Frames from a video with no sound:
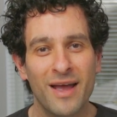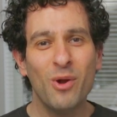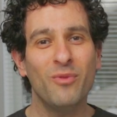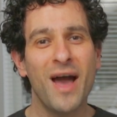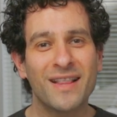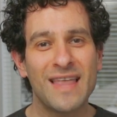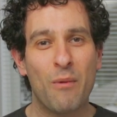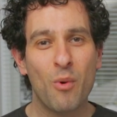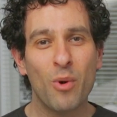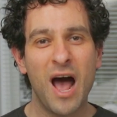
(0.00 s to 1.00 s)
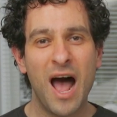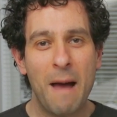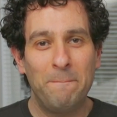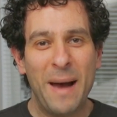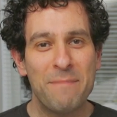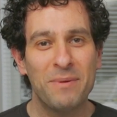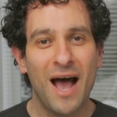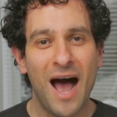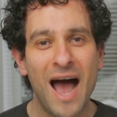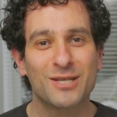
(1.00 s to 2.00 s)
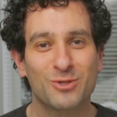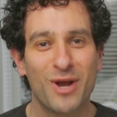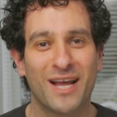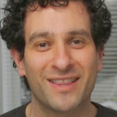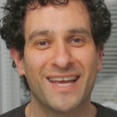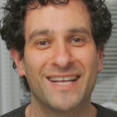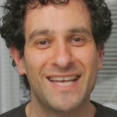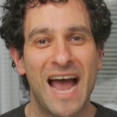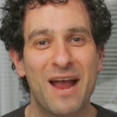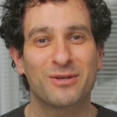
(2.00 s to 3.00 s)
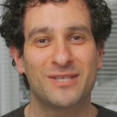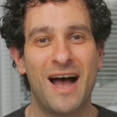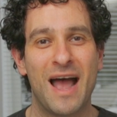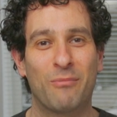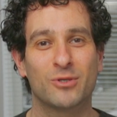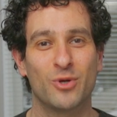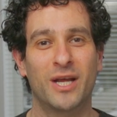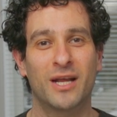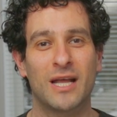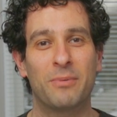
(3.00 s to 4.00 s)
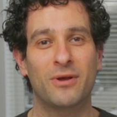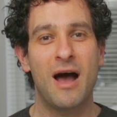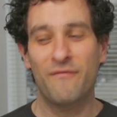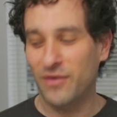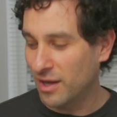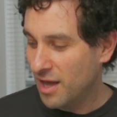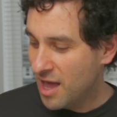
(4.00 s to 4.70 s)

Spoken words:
And we don't like that. We want a piping hot drink the entire time we're drinking a cup of coffee.